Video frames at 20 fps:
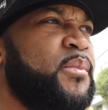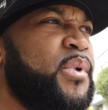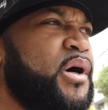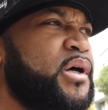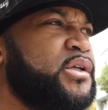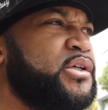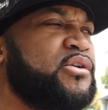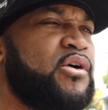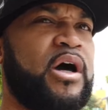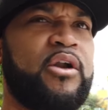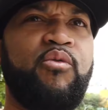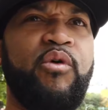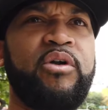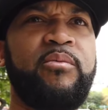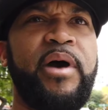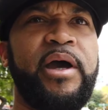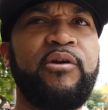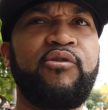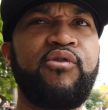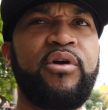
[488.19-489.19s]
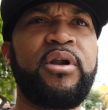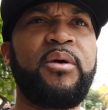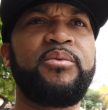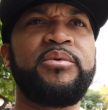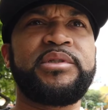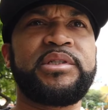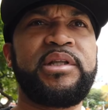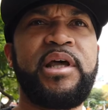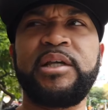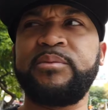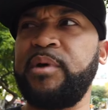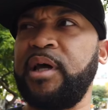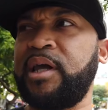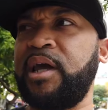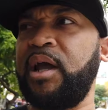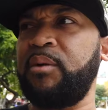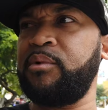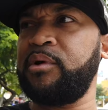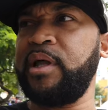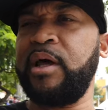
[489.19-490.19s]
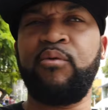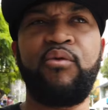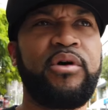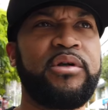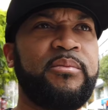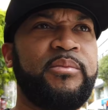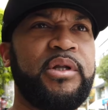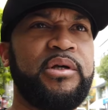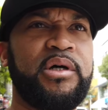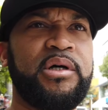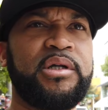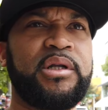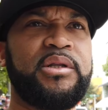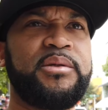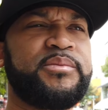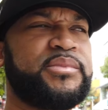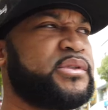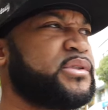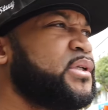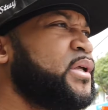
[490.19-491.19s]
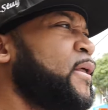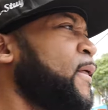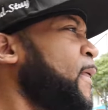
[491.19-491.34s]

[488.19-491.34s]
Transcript: But, you know, I don't want anybody to run up and snatch my camera like one of them little hoodlums.